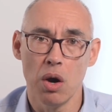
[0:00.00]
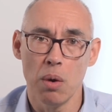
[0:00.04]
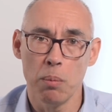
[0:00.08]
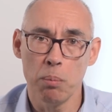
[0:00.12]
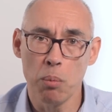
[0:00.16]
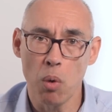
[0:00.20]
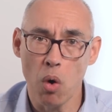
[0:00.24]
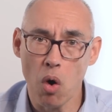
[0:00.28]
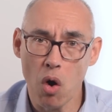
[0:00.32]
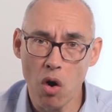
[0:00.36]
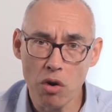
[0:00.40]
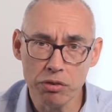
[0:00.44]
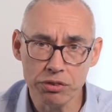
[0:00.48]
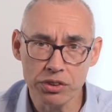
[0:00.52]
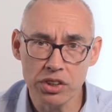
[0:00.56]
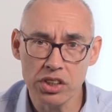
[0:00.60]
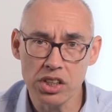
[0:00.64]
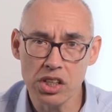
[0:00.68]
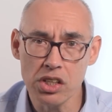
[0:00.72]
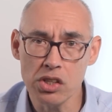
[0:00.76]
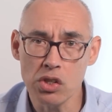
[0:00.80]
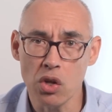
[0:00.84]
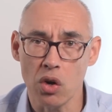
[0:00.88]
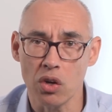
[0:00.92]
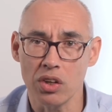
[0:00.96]
More often
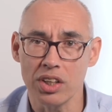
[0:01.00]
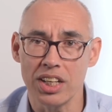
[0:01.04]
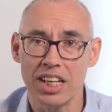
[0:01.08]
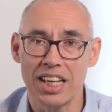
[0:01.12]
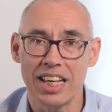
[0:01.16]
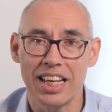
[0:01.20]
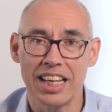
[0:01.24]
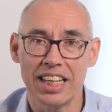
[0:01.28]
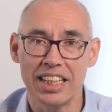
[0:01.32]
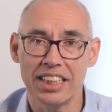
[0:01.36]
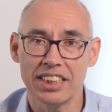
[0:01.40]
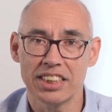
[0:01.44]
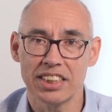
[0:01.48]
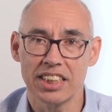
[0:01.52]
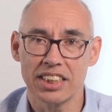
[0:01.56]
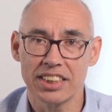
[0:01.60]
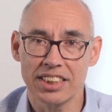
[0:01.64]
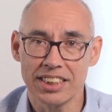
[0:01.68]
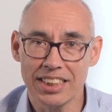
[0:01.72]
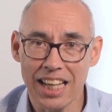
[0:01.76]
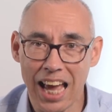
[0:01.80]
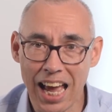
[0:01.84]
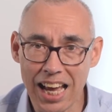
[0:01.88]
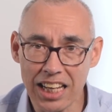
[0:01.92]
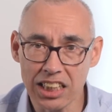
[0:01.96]
than not, it is the
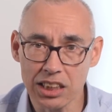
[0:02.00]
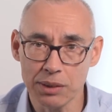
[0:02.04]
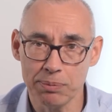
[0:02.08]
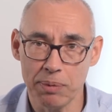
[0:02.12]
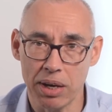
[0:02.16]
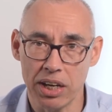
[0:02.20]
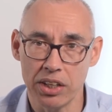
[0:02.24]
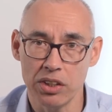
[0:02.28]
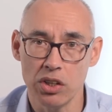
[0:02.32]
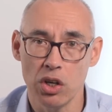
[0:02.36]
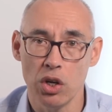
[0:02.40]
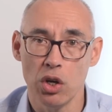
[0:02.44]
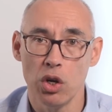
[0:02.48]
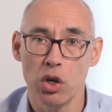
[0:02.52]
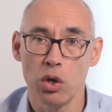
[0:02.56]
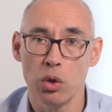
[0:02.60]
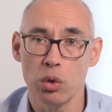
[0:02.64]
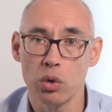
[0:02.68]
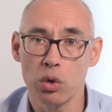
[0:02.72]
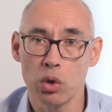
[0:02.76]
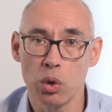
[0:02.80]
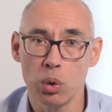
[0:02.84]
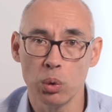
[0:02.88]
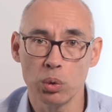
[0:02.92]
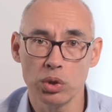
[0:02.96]
taxman who
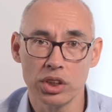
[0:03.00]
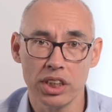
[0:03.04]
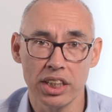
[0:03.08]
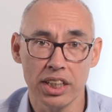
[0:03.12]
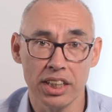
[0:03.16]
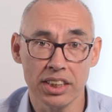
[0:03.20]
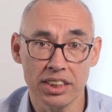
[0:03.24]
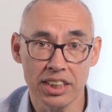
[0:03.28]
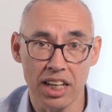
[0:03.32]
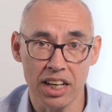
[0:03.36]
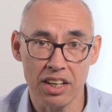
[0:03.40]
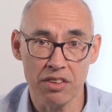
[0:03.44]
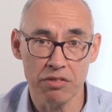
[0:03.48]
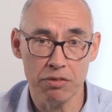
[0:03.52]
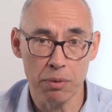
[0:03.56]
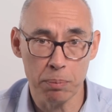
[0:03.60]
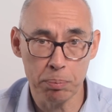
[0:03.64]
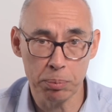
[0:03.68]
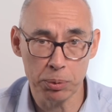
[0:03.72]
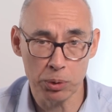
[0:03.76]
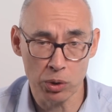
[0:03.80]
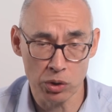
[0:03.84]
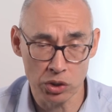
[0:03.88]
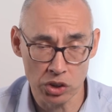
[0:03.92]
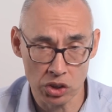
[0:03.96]
calls it a day for
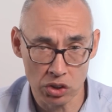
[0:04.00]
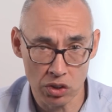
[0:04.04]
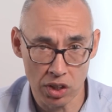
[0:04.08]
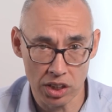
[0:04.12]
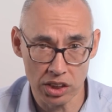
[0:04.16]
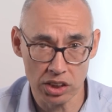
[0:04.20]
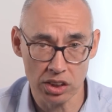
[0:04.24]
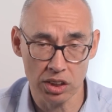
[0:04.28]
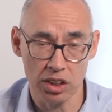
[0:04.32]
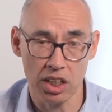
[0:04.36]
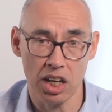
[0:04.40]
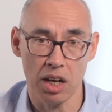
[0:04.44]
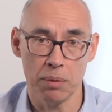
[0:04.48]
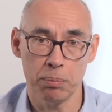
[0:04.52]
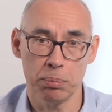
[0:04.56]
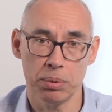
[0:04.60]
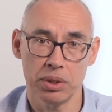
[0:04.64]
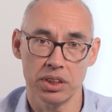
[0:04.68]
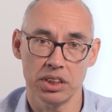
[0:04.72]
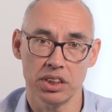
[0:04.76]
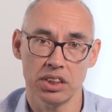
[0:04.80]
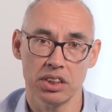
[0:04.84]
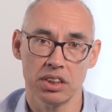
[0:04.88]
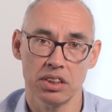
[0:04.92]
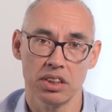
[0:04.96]
construction
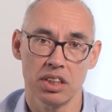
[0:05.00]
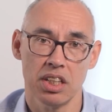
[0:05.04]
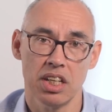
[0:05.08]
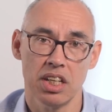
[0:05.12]
companies.